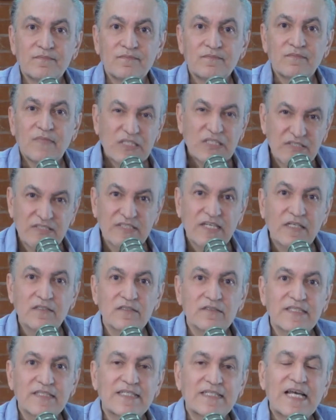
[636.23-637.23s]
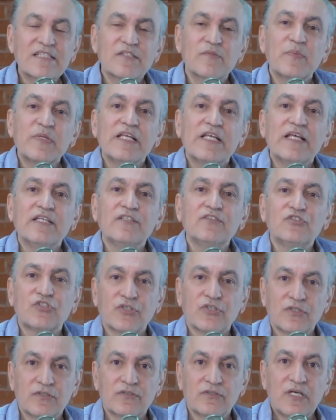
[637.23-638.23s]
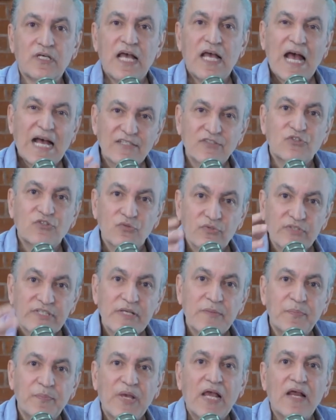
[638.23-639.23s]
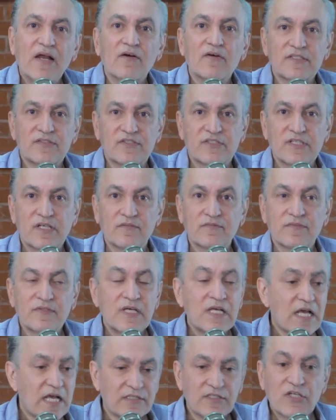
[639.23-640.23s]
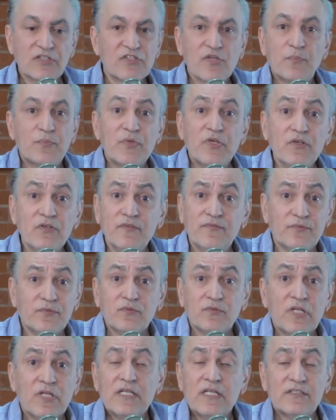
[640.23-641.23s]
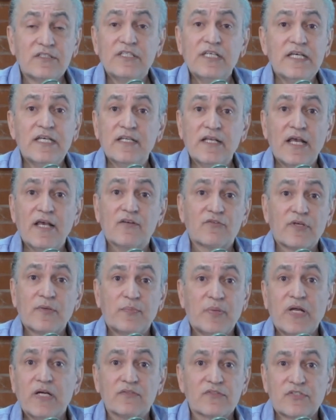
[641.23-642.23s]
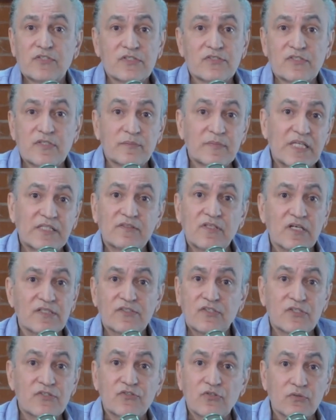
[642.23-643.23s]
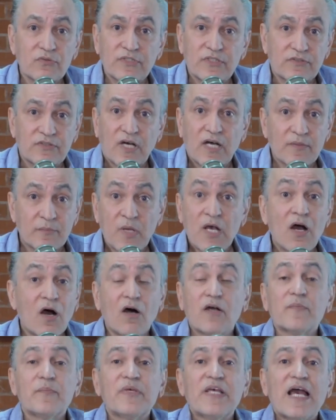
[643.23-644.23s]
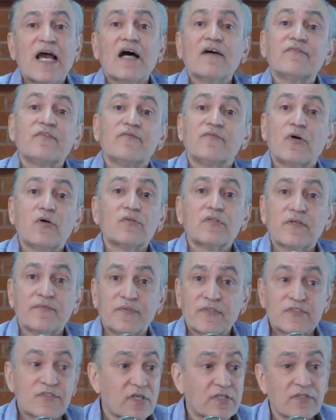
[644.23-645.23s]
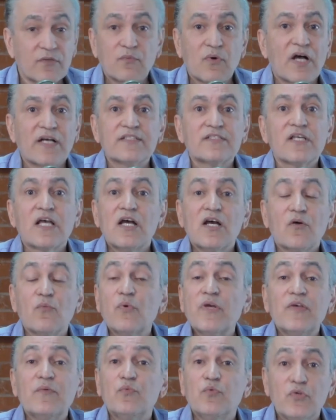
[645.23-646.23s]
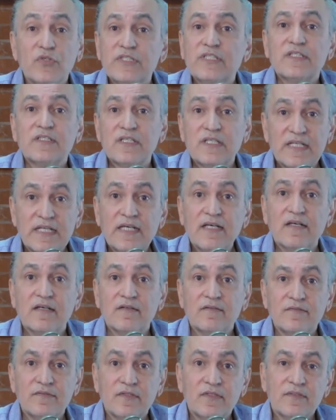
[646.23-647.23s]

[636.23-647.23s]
A cell that has been injured has to repair itself. And there's a beautiful DNA repair system that does this all the time on behalf of all of us, otherwise we wouldn't live.